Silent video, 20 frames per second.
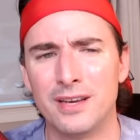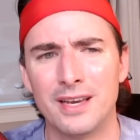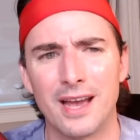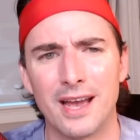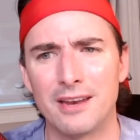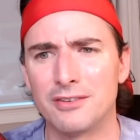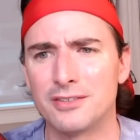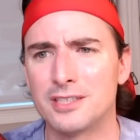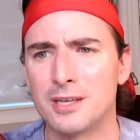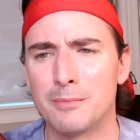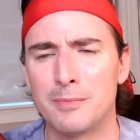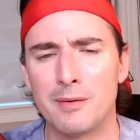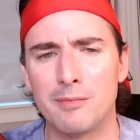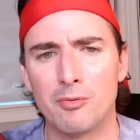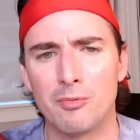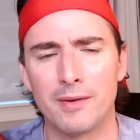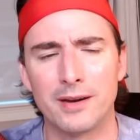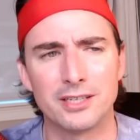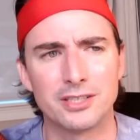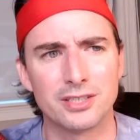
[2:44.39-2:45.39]
I know some
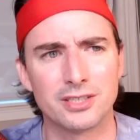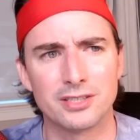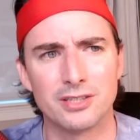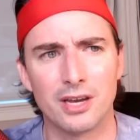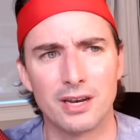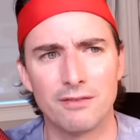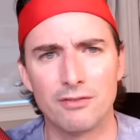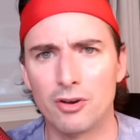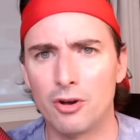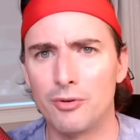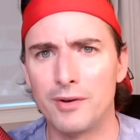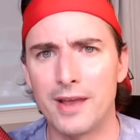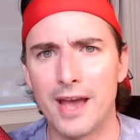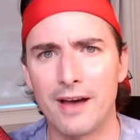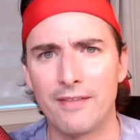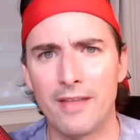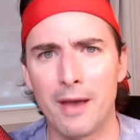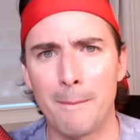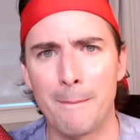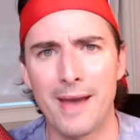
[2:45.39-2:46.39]
people might just not even go
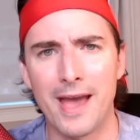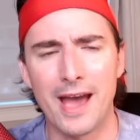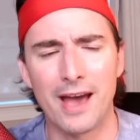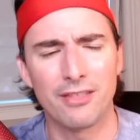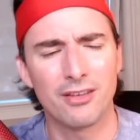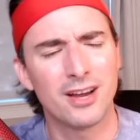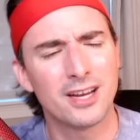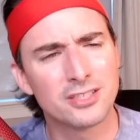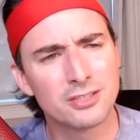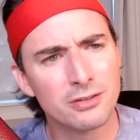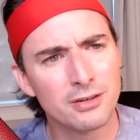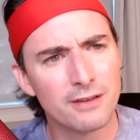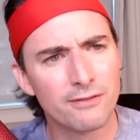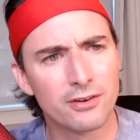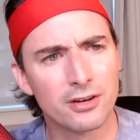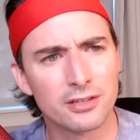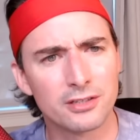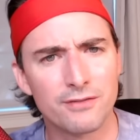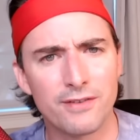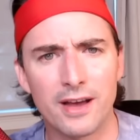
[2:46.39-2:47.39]
down that path. It's too
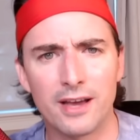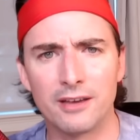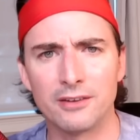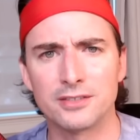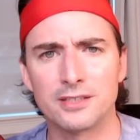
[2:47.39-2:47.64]
difficult to value.